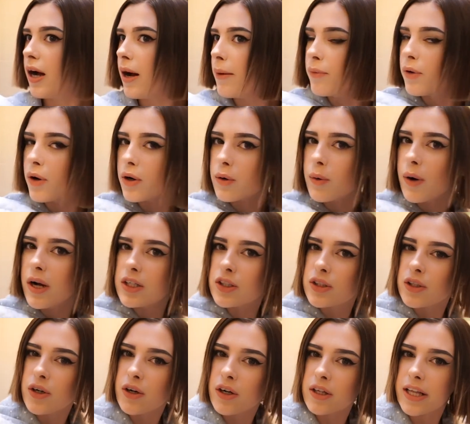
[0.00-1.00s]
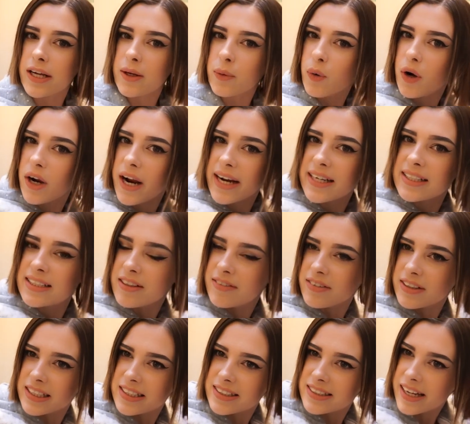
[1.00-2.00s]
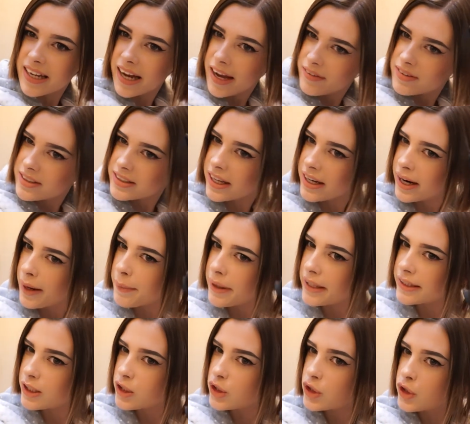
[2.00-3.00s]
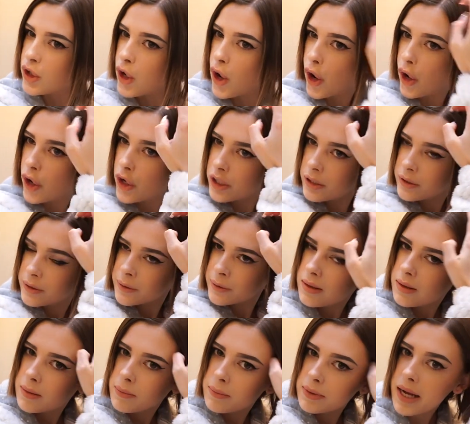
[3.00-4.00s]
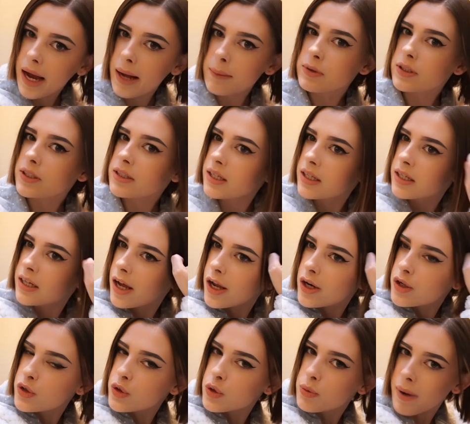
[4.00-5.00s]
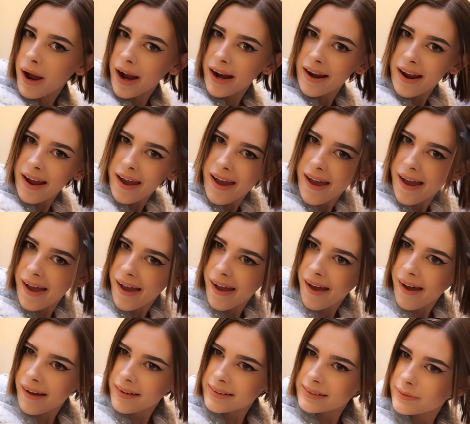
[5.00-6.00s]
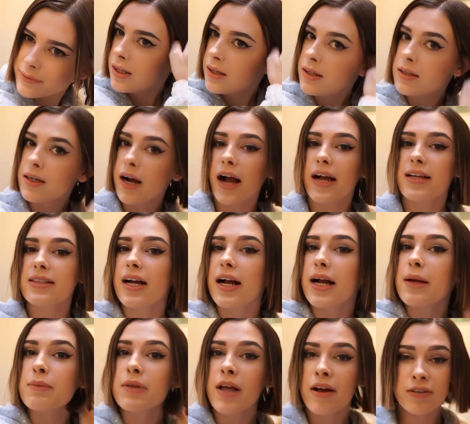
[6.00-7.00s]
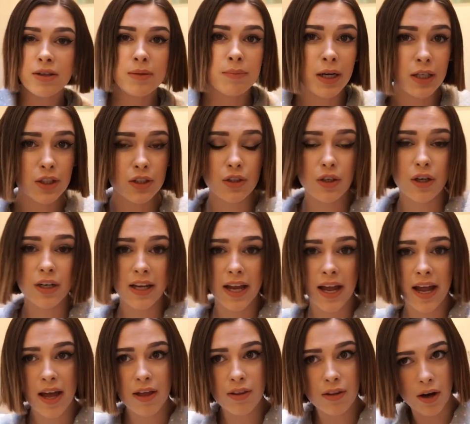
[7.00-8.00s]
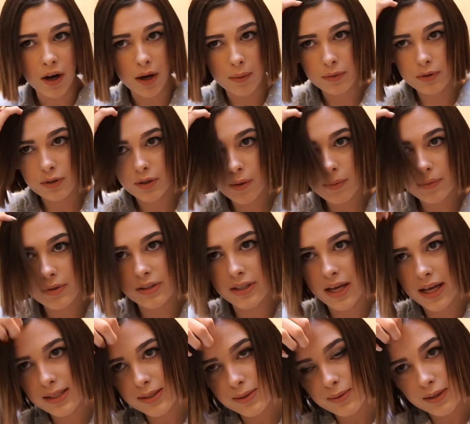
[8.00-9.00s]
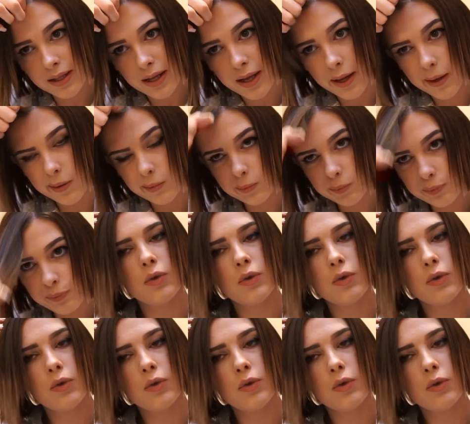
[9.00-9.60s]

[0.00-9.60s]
I'm not quite sure like what activities they have set up at the snow. Yeah, I'm just gonna do my hair. Guys, I'm loving my short hair though. I'm so obsessed with it.